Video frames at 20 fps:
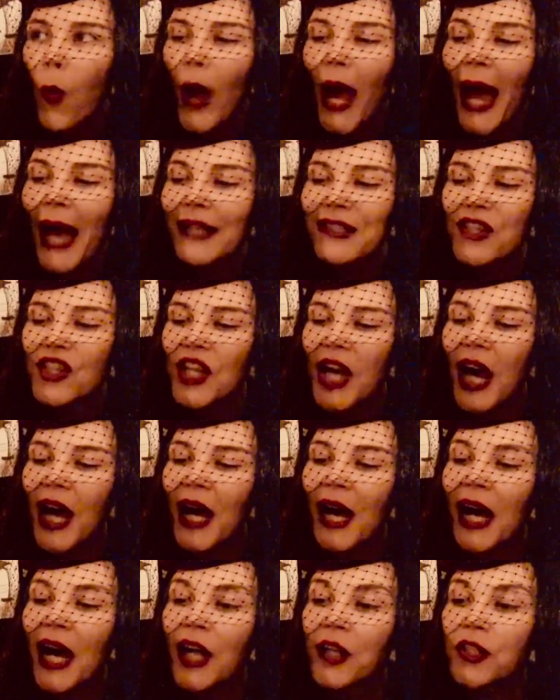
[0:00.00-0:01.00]
and
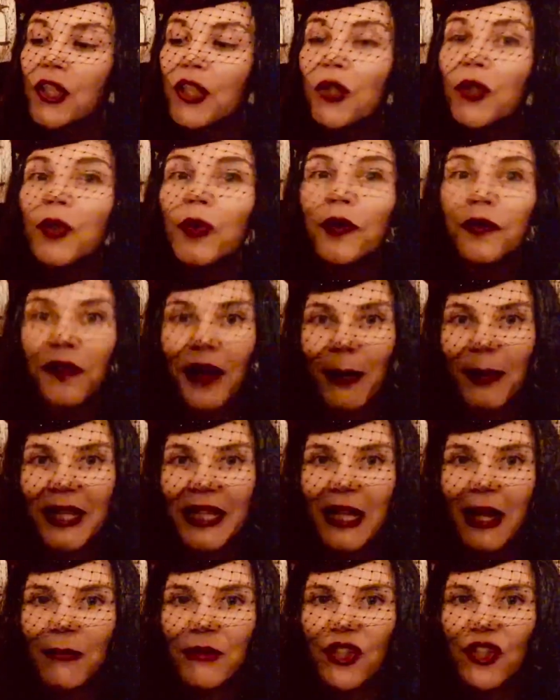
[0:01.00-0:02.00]
uh, a new
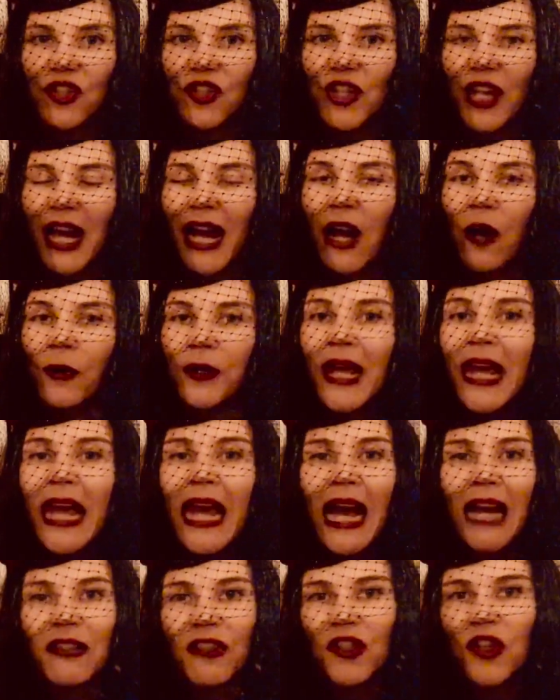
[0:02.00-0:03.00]
family comes into town
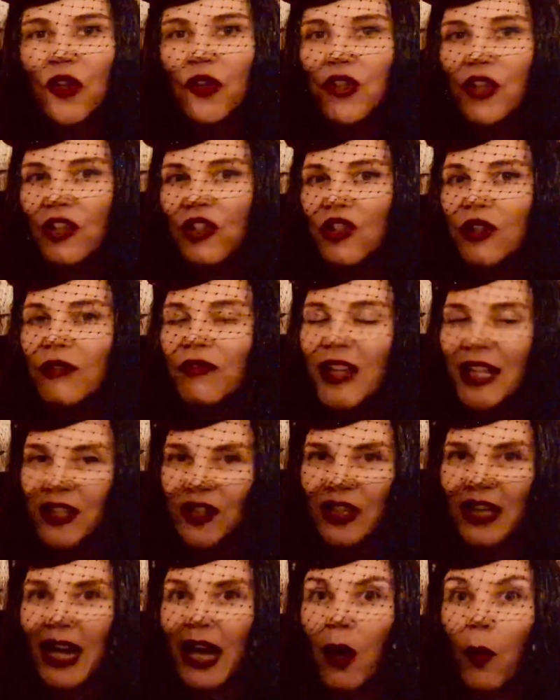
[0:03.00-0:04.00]
and this girl starts to
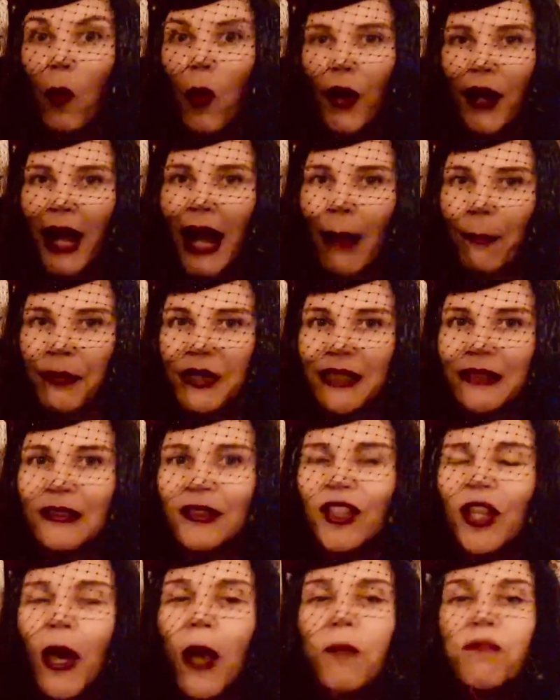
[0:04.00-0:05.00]
investigate what
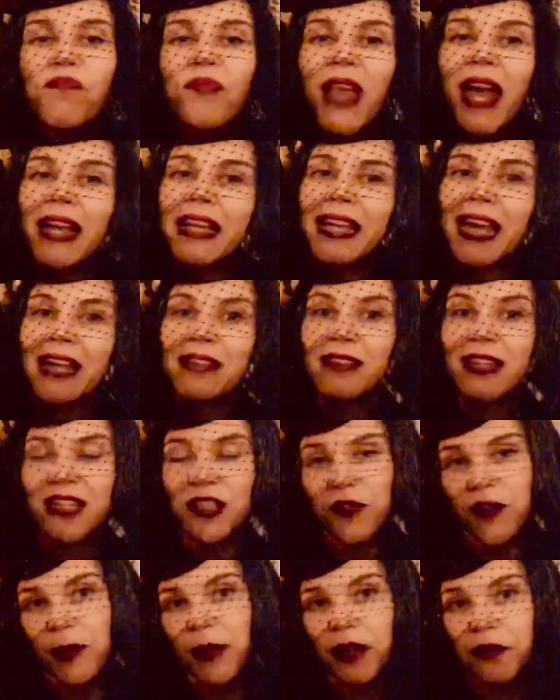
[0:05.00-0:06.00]
happened again
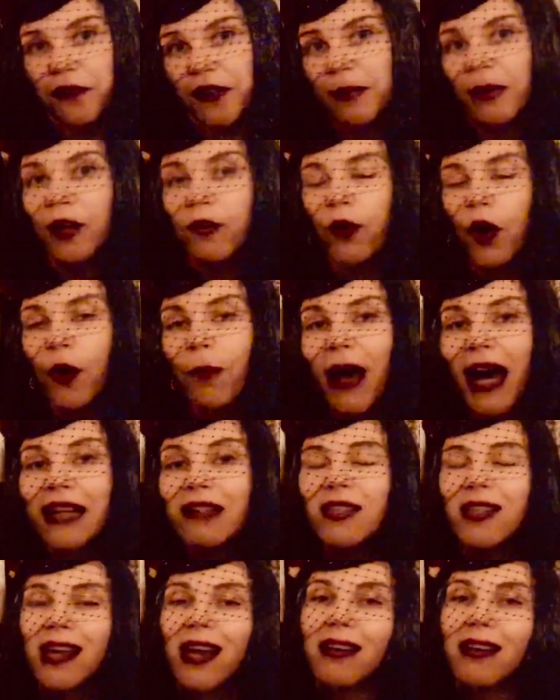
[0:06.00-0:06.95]
there's female-female romance